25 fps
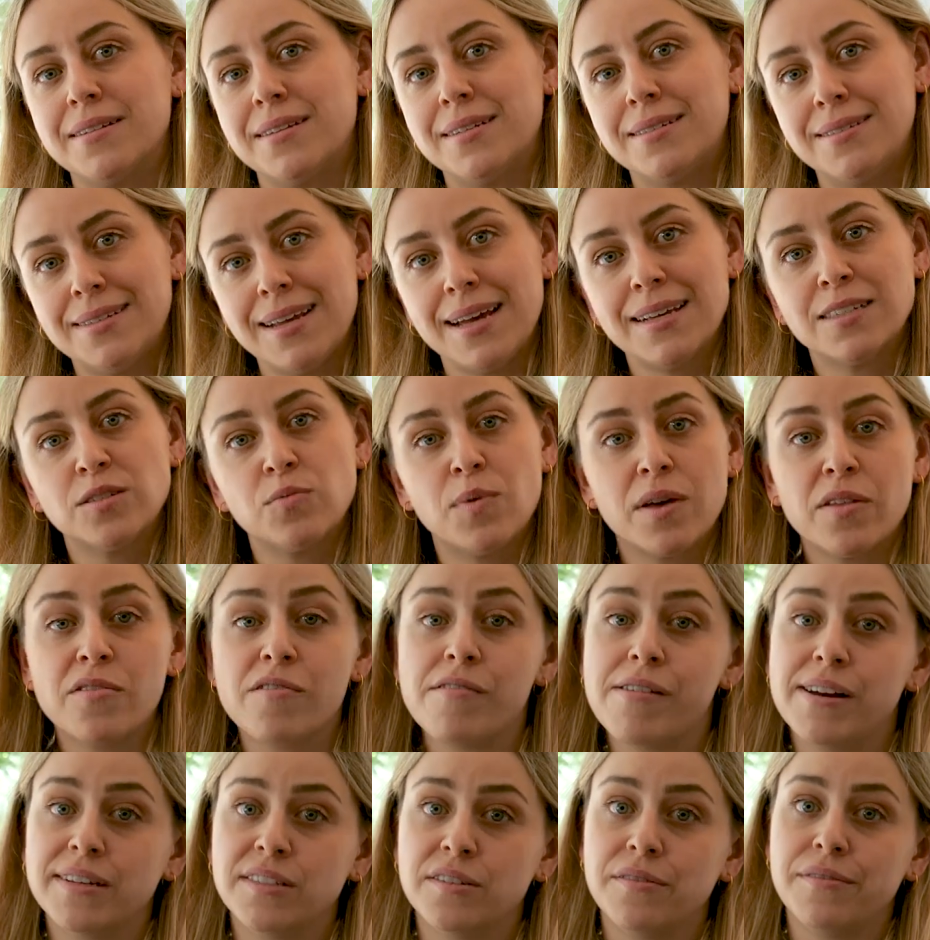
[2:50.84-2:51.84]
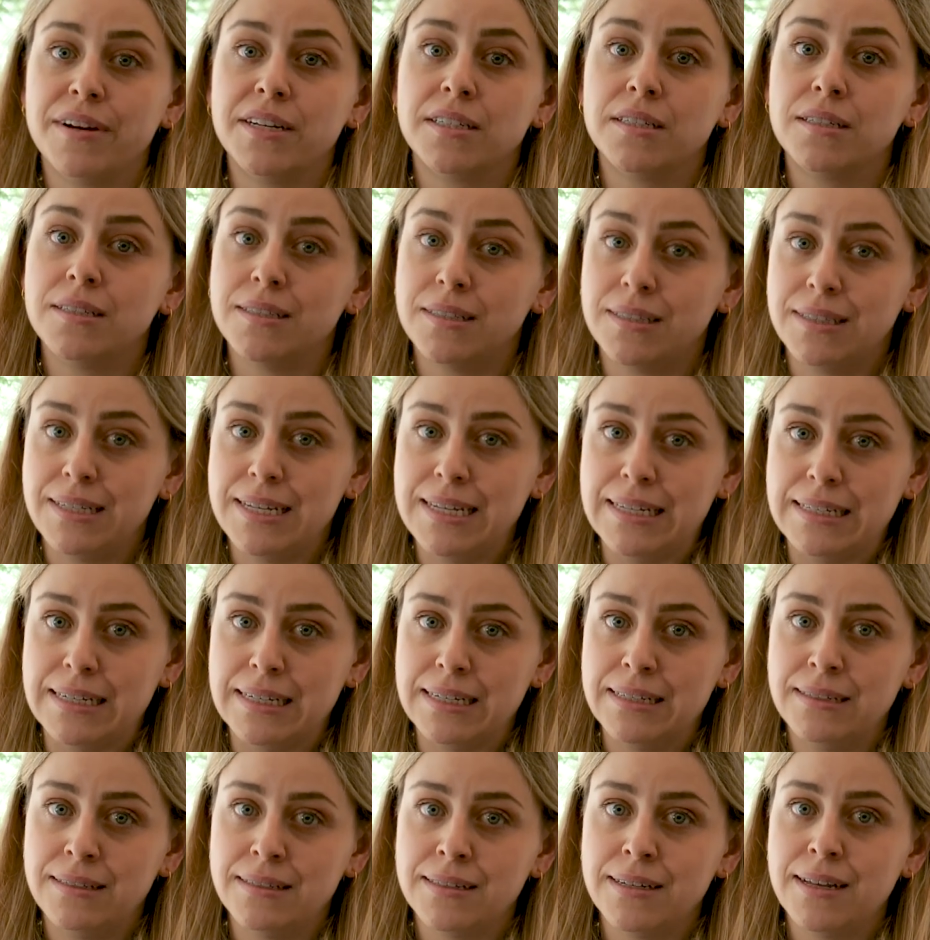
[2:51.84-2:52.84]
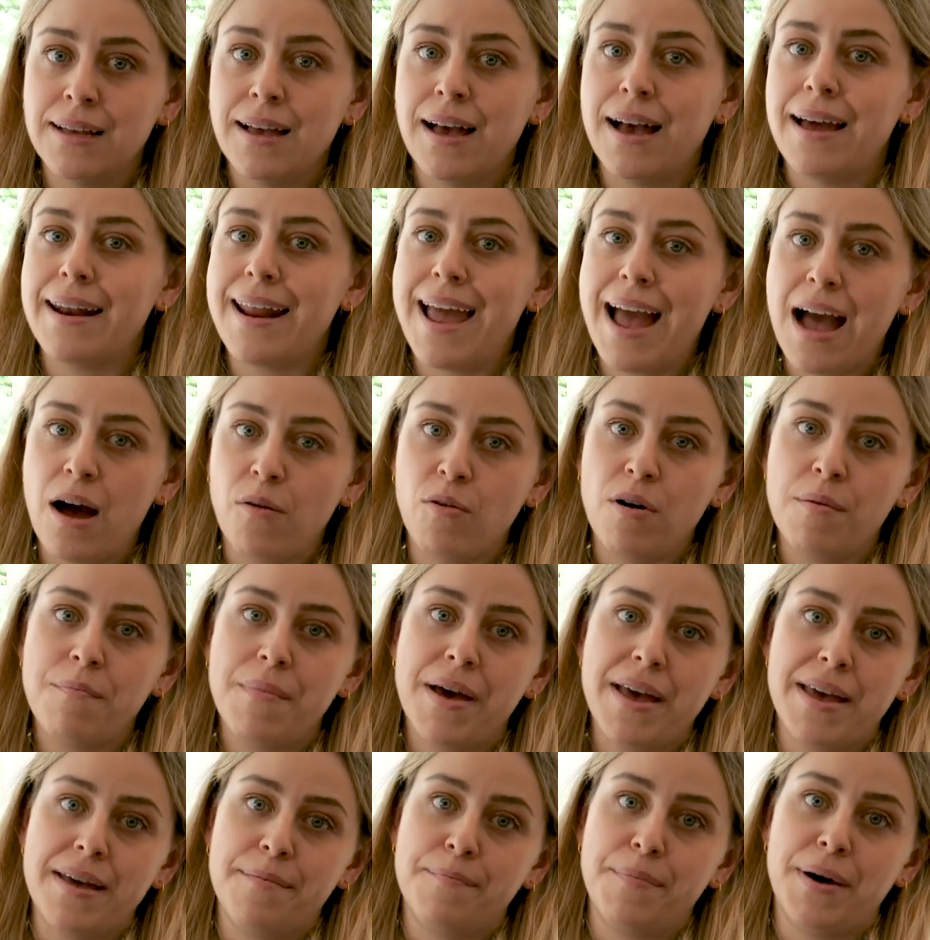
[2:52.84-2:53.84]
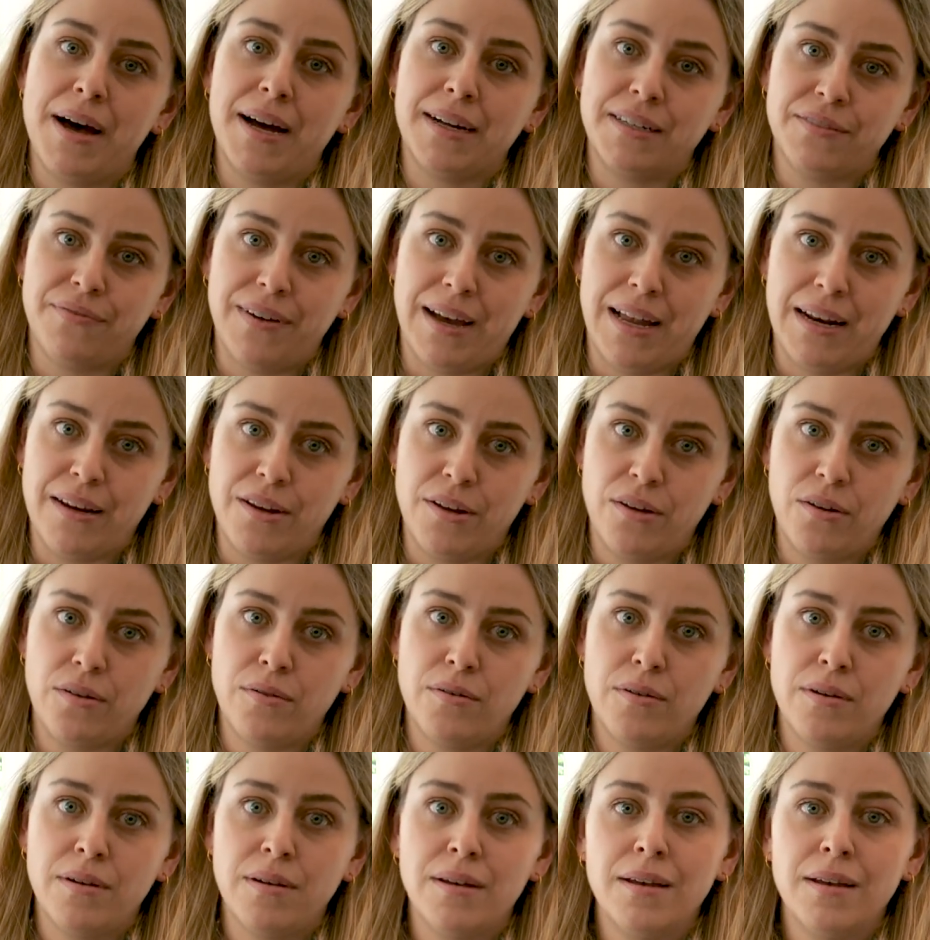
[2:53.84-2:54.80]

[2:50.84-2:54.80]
can assess whether a restoration is needed and how it may impact value.